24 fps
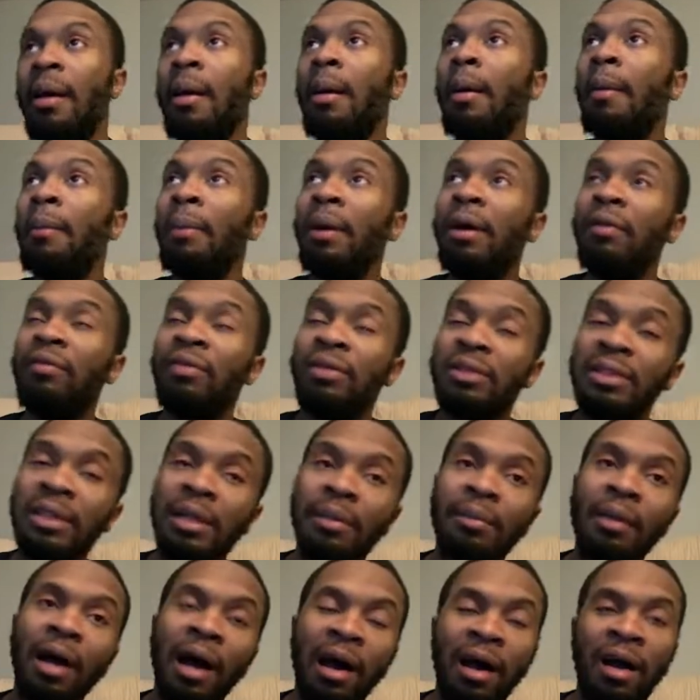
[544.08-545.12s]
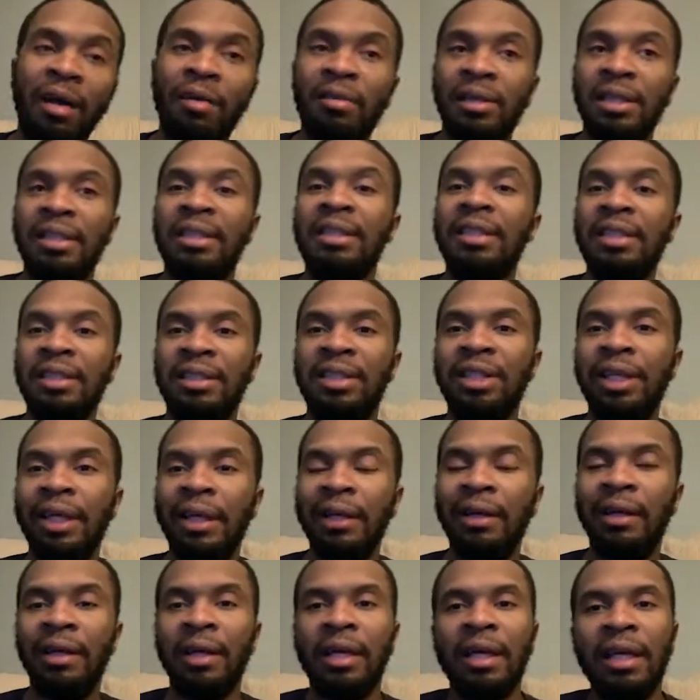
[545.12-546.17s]
But for some odd reason this
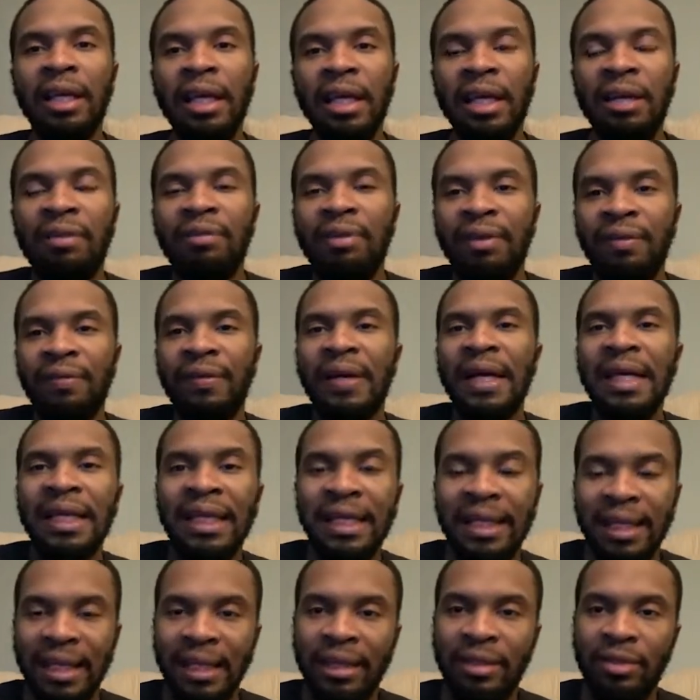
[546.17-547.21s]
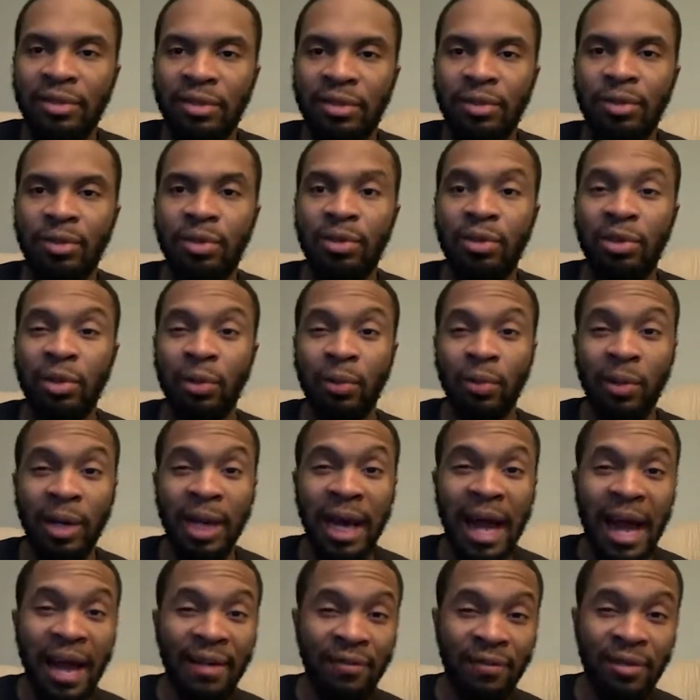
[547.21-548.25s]
year, even if I get to what
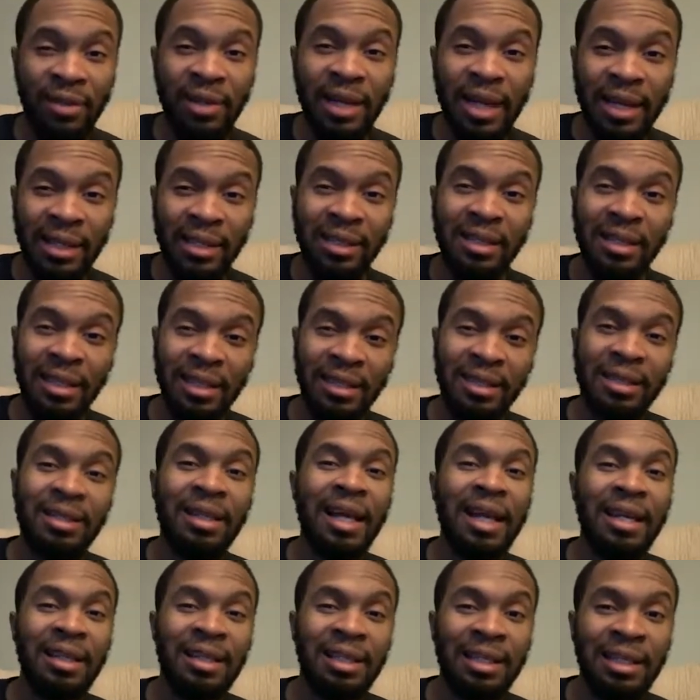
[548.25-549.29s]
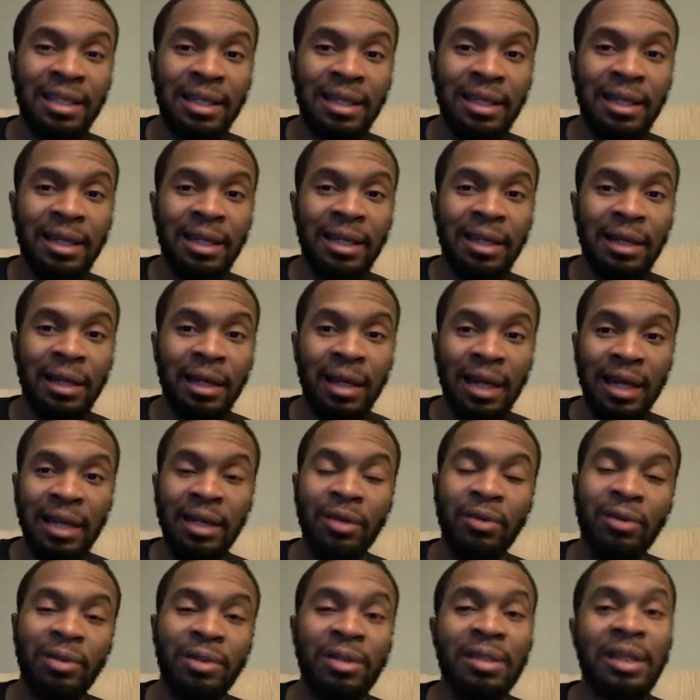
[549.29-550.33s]
I feel like is a slightly
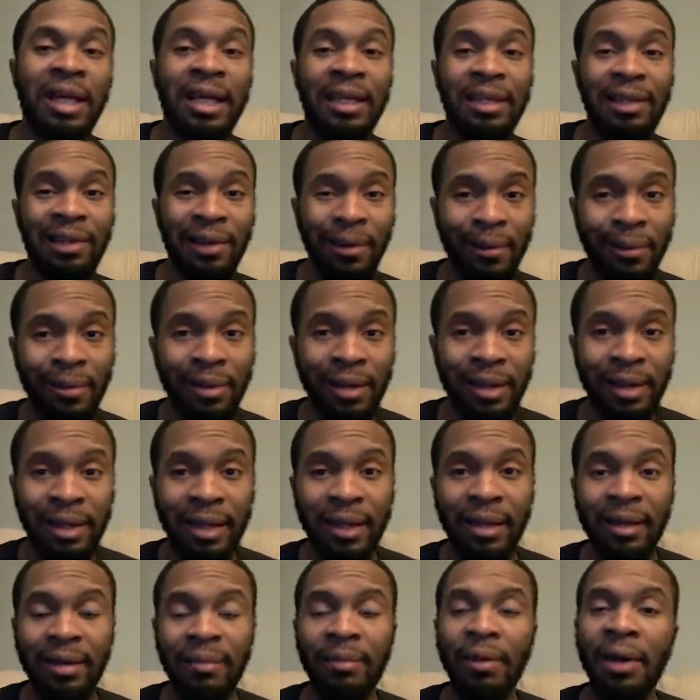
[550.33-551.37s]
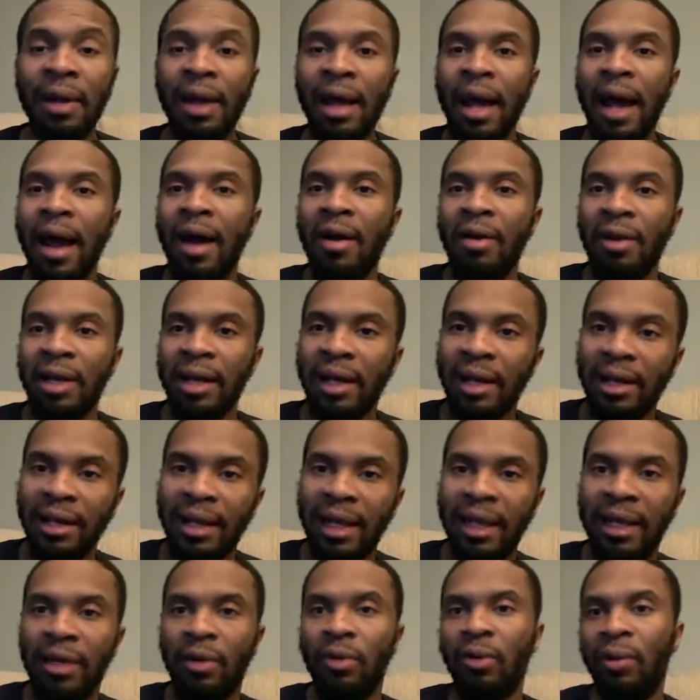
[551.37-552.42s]
late or slightly early layup, I'll get a
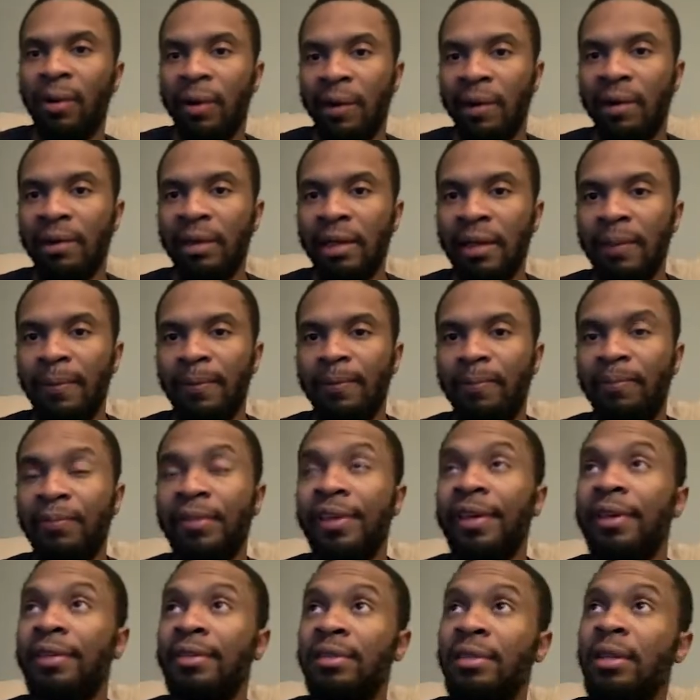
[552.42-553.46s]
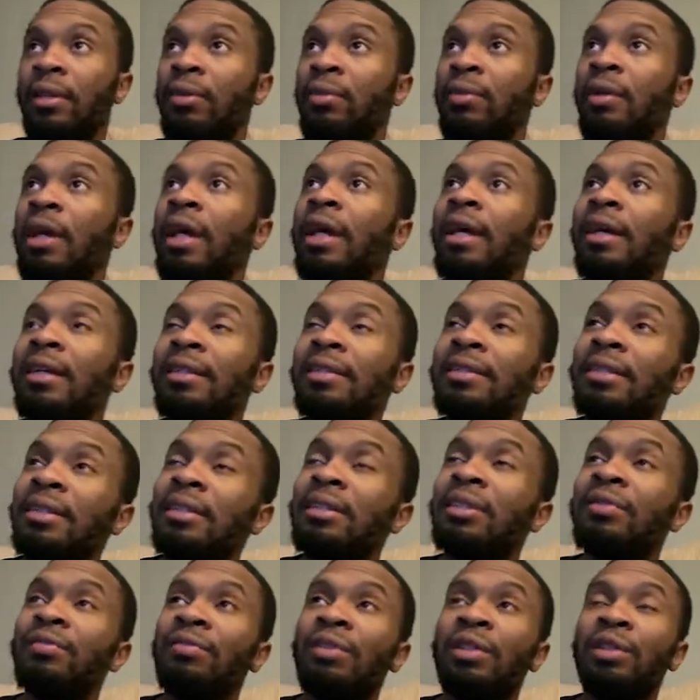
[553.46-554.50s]
late or early. So
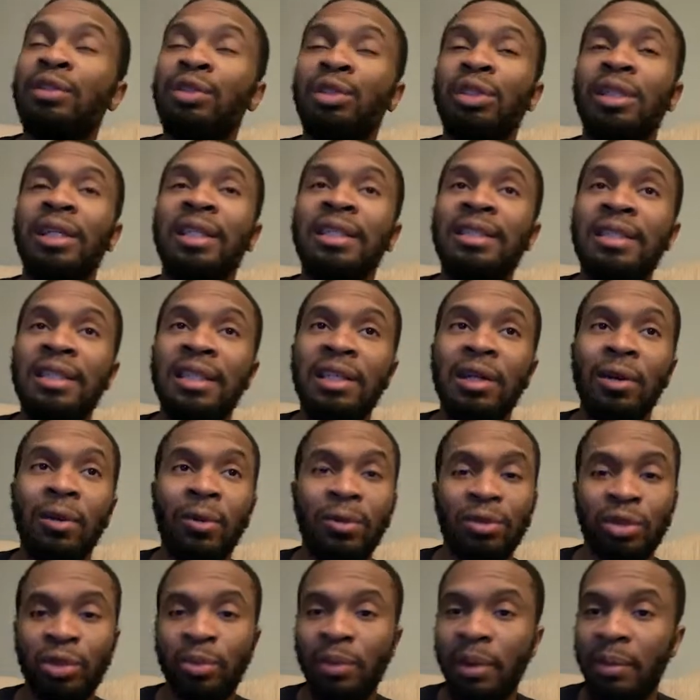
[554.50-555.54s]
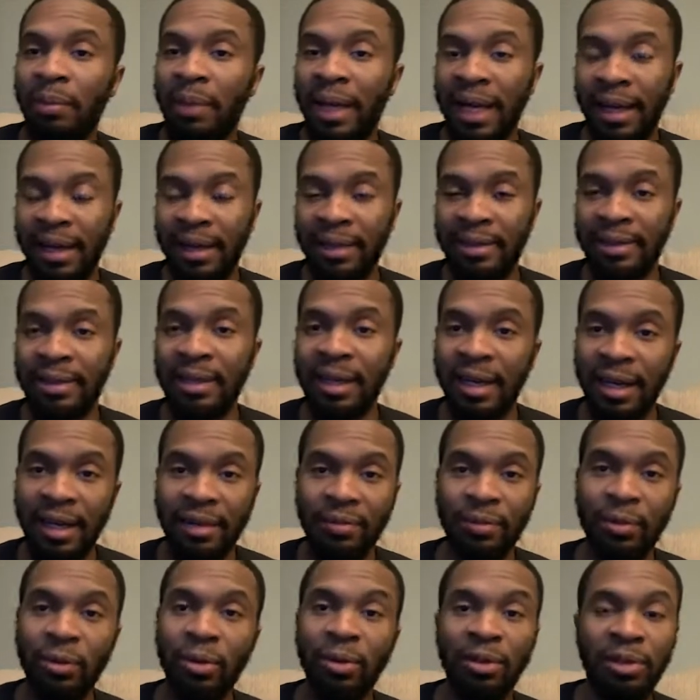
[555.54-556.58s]
Consistent Finisher is the ultimate badge to
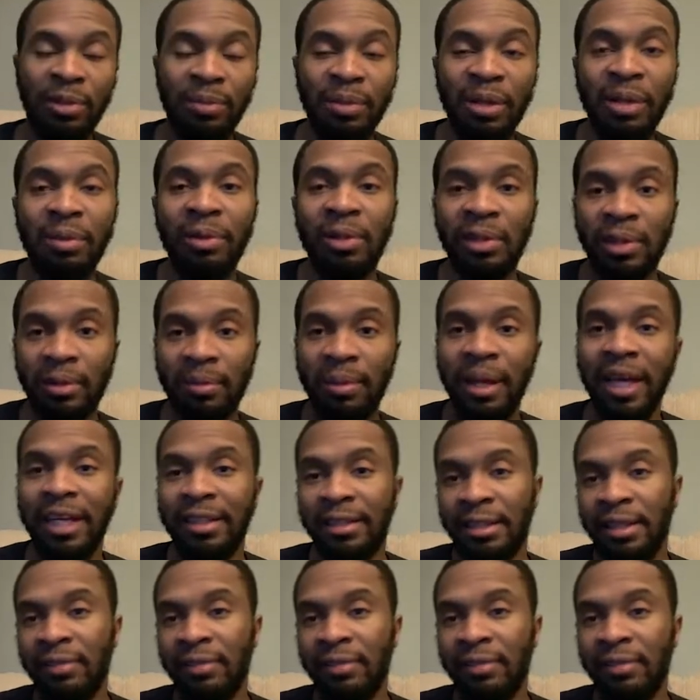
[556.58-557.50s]
have on to be able to combat stuff